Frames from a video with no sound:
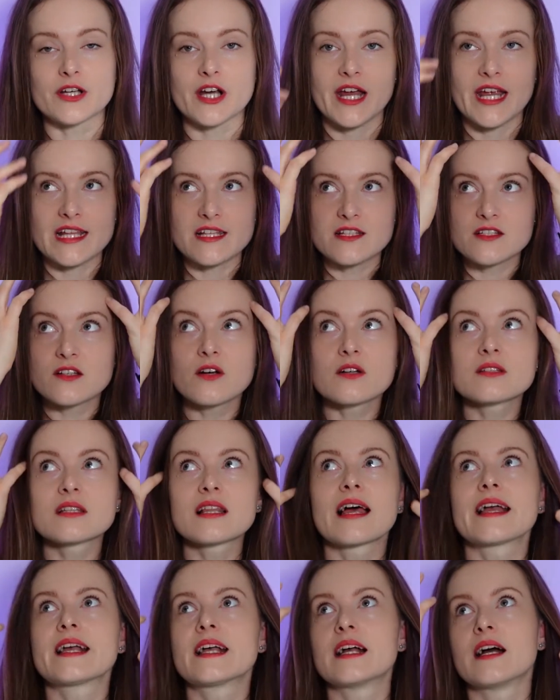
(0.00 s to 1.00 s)
It's not
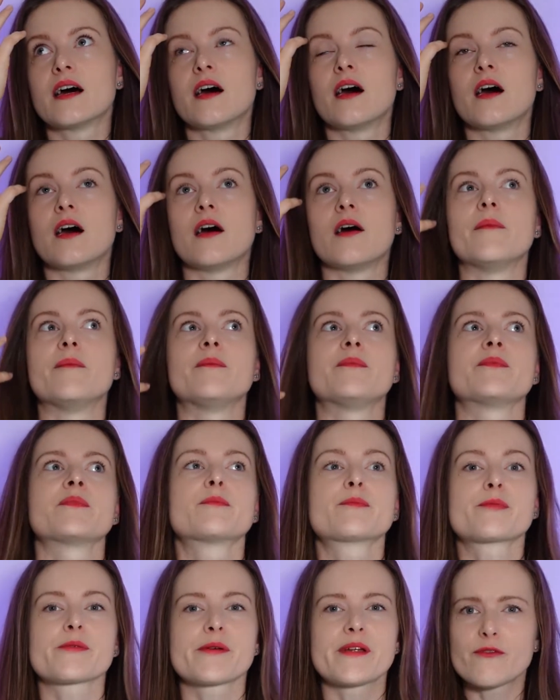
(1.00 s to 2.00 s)
like
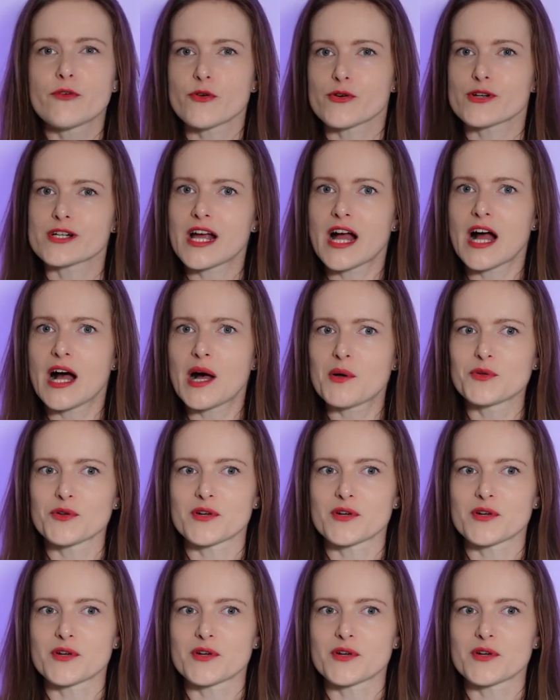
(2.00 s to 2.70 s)
pre-workout